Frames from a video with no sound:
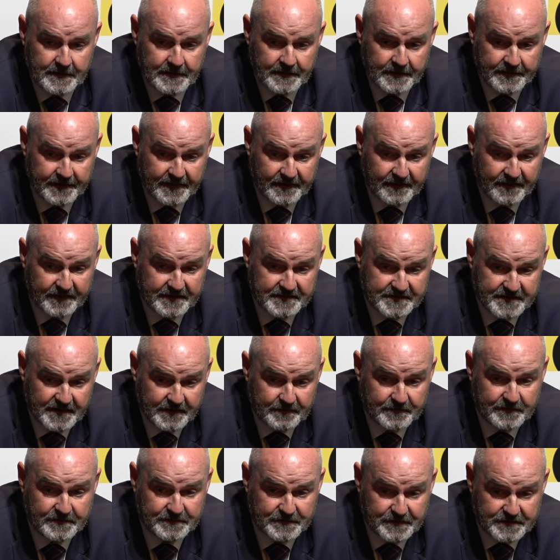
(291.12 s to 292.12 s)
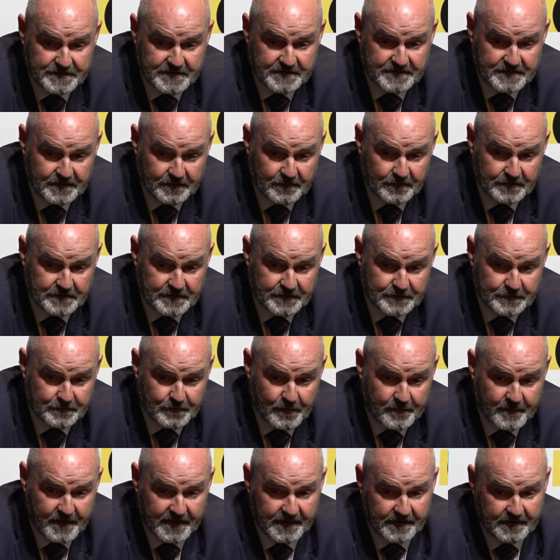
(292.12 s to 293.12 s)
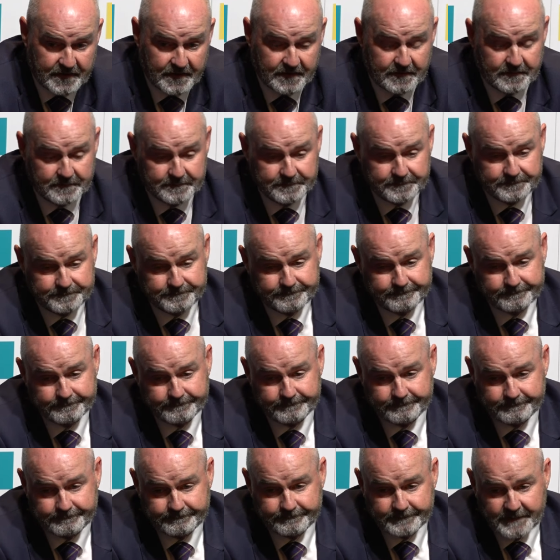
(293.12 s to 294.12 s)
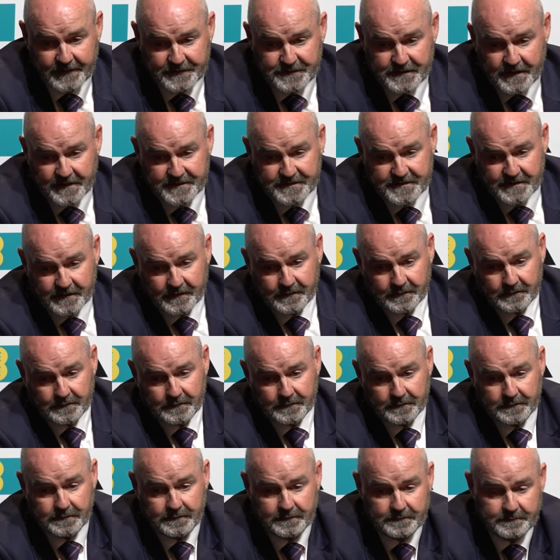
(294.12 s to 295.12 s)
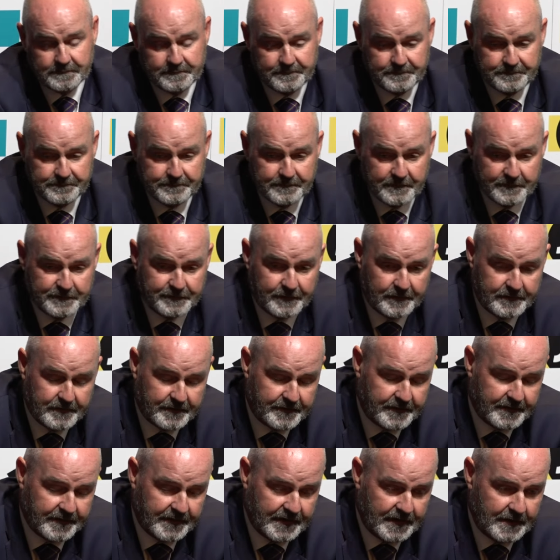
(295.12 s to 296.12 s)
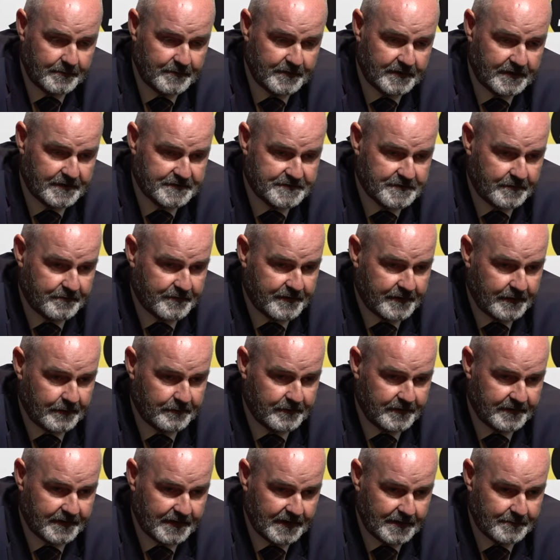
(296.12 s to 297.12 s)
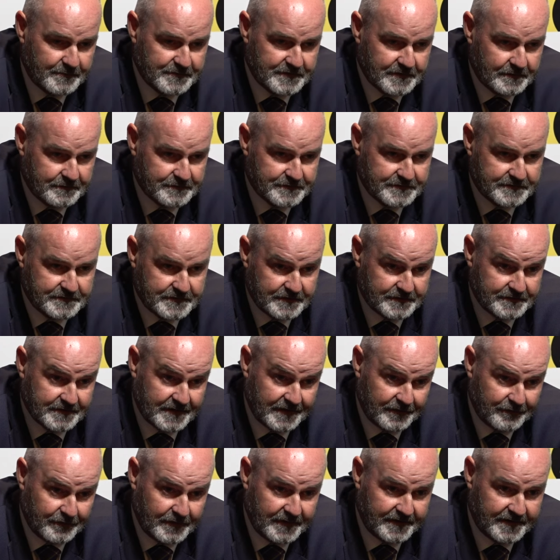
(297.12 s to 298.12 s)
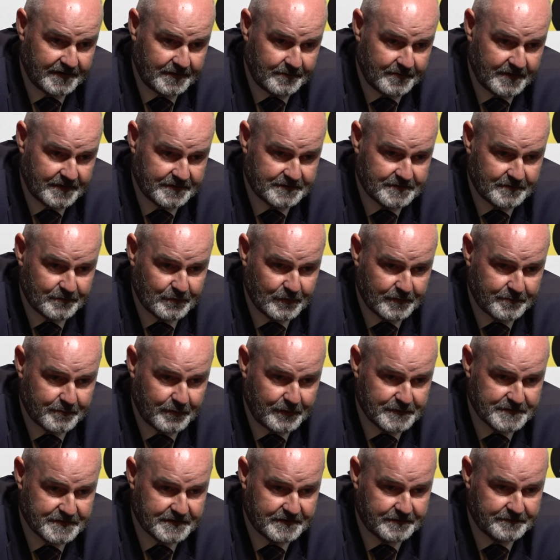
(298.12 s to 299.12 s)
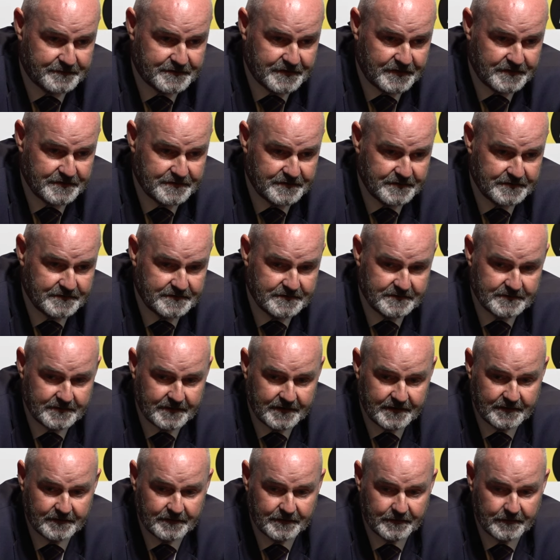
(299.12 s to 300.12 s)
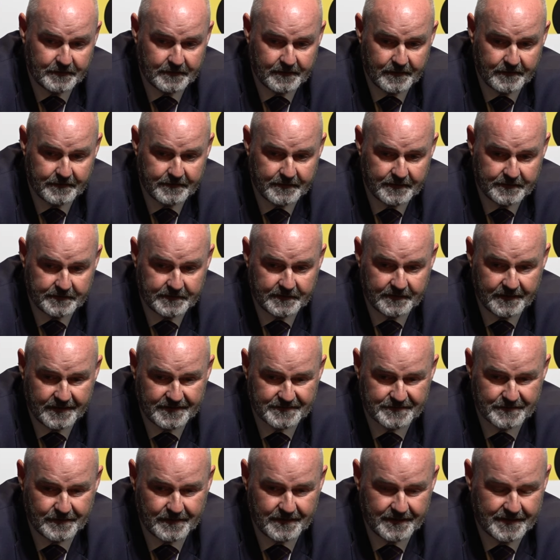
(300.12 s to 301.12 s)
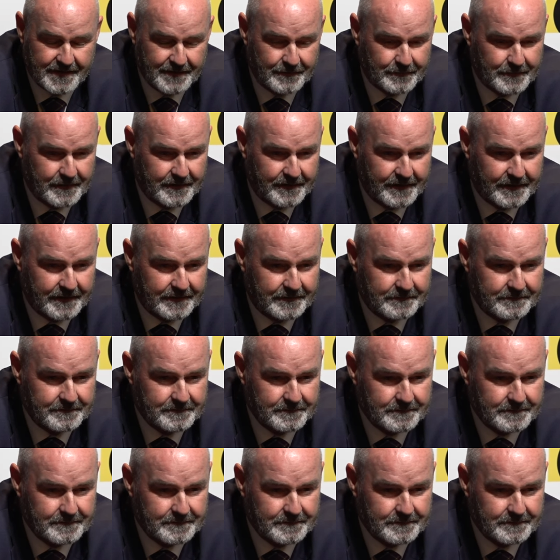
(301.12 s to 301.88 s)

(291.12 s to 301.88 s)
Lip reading: And then, like I said, just as it looked as though we might get a chance to go further in the game and get something out of the game, I was just getting ready to make some more positive changes. England got the third, and that sort of killed the night.